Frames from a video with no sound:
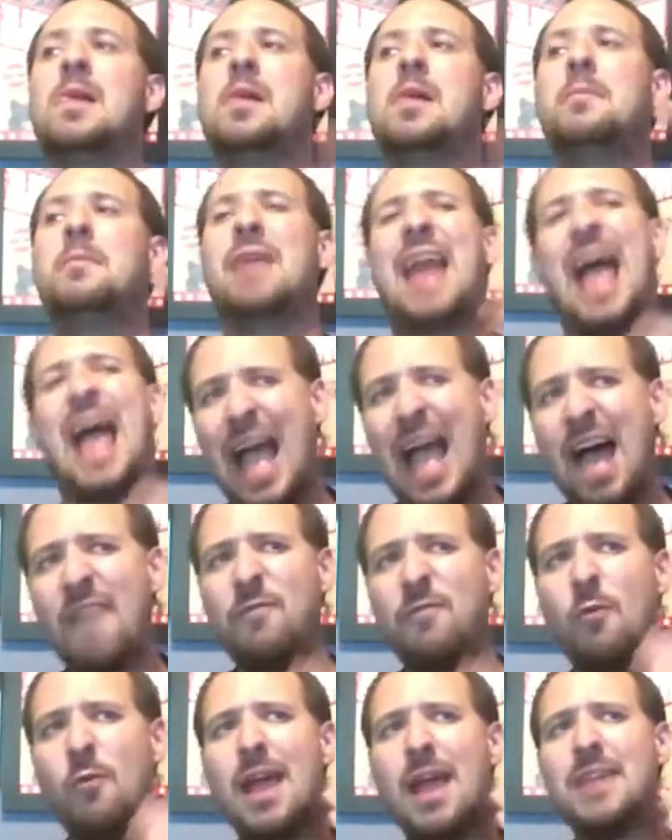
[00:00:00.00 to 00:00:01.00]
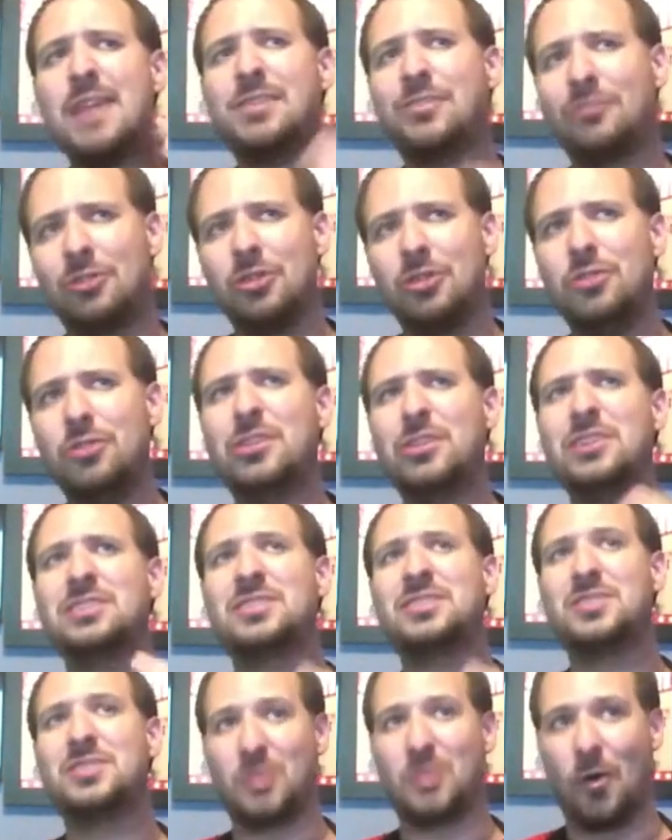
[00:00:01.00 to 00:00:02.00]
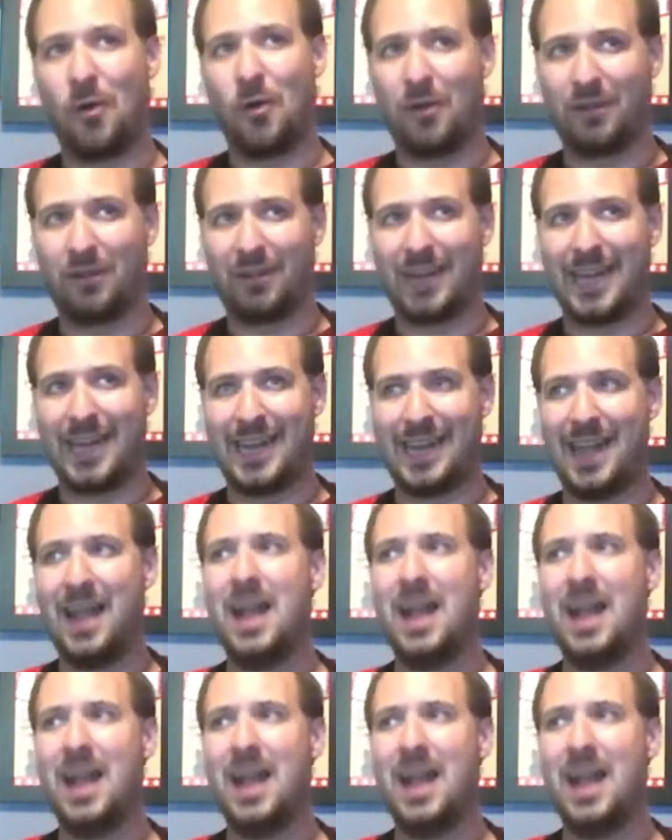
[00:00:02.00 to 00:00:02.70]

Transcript: but halfway through the story,